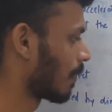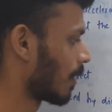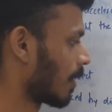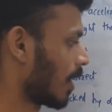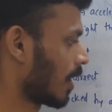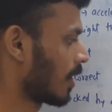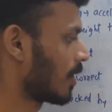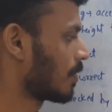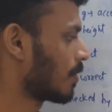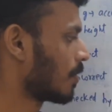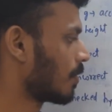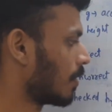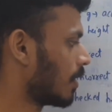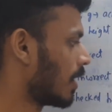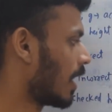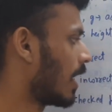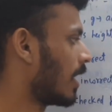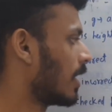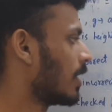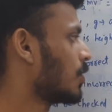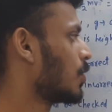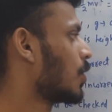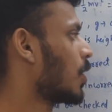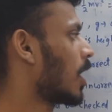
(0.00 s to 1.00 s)
Okay, so
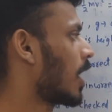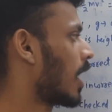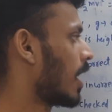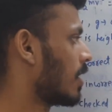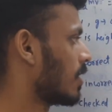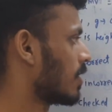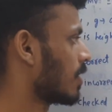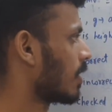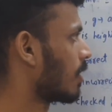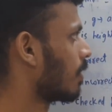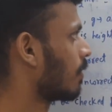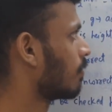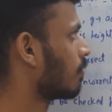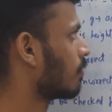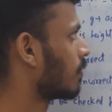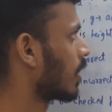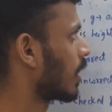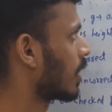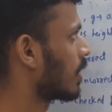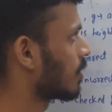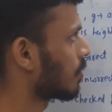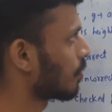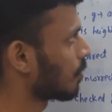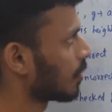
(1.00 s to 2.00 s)
that is your answer.
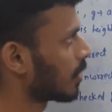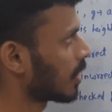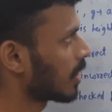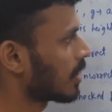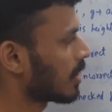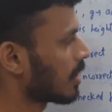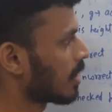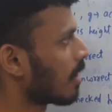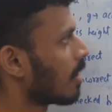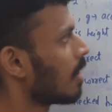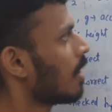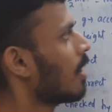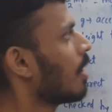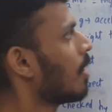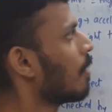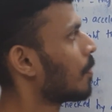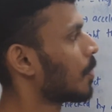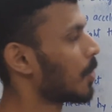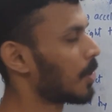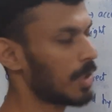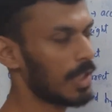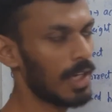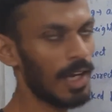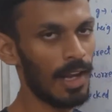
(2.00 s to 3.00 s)
Okay, so just
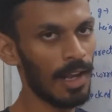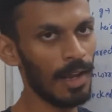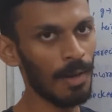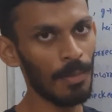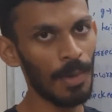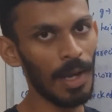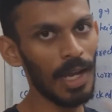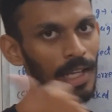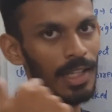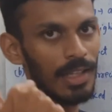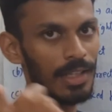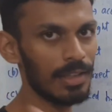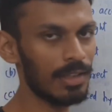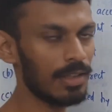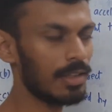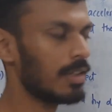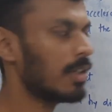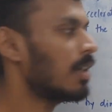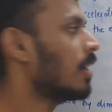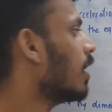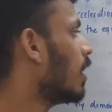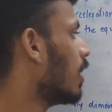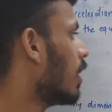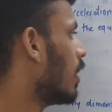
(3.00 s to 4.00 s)
proceeding by the
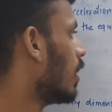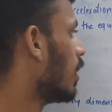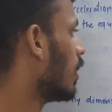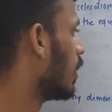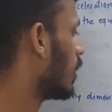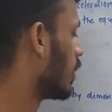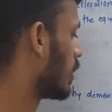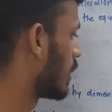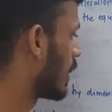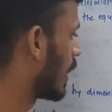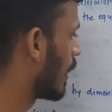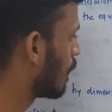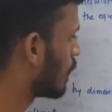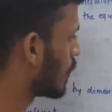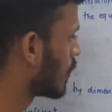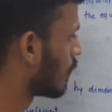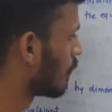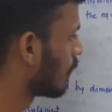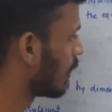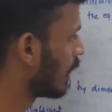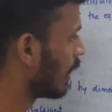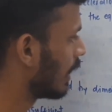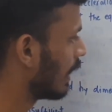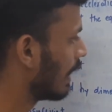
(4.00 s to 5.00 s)
steps
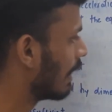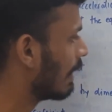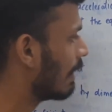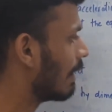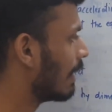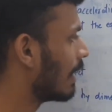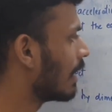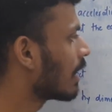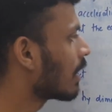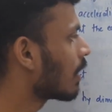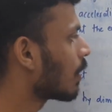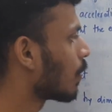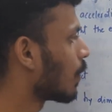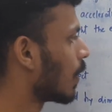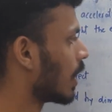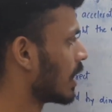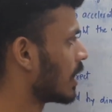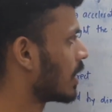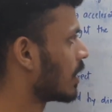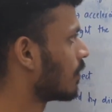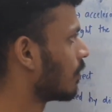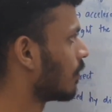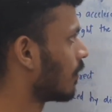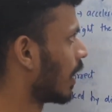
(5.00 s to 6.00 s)
we did in
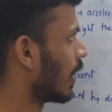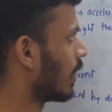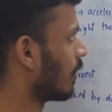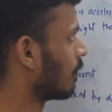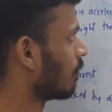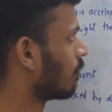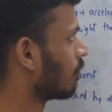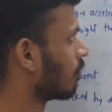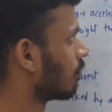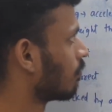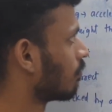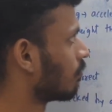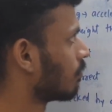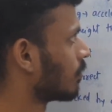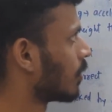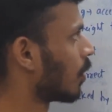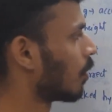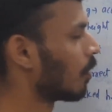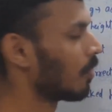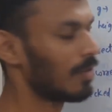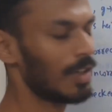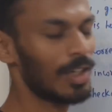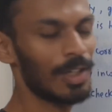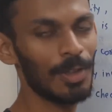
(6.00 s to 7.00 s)
question 1.
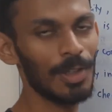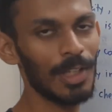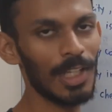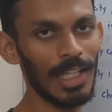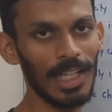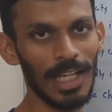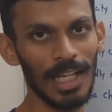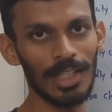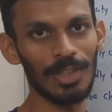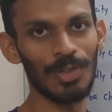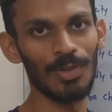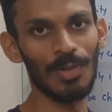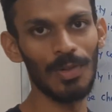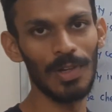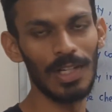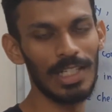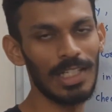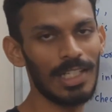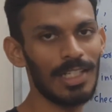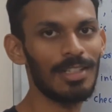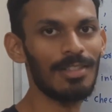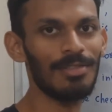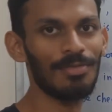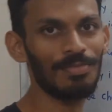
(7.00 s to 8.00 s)
Over to the next
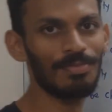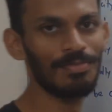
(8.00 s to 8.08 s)
question.